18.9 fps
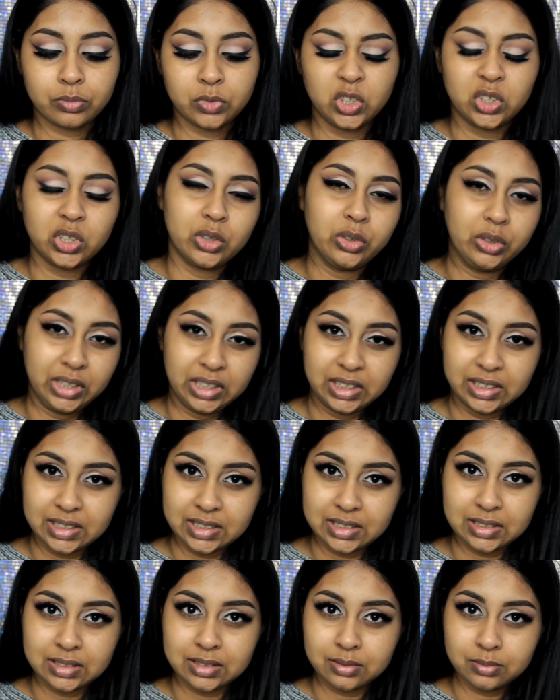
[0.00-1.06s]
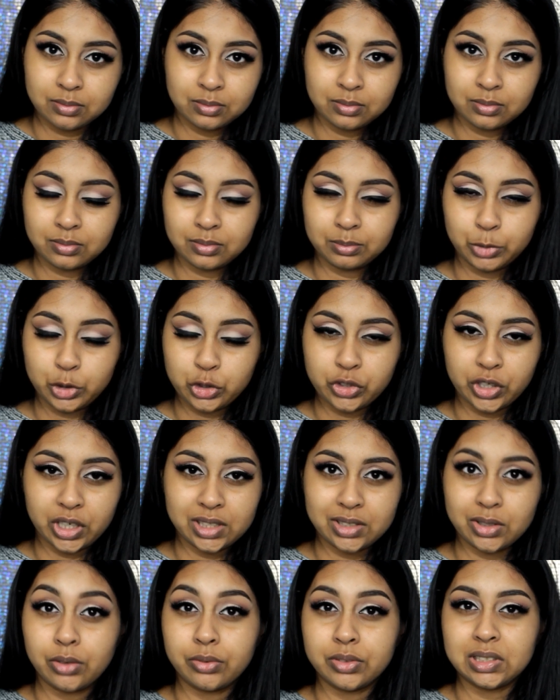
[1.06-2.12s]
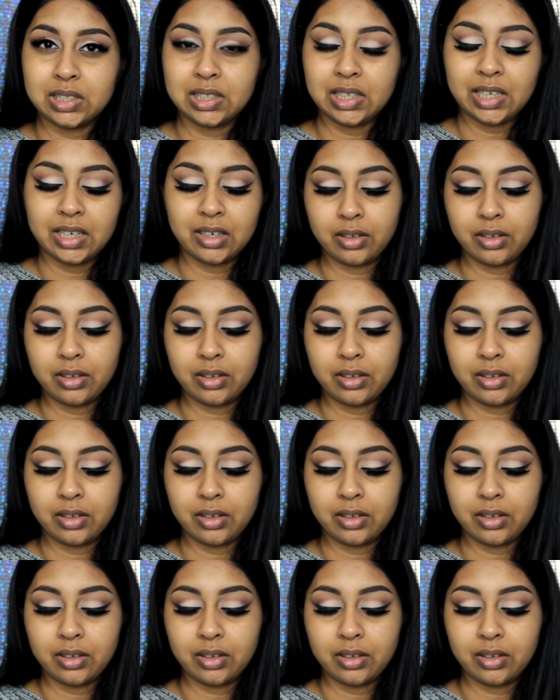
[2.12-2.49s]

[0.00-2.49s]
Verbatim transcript: you don't need this moisturizer obviously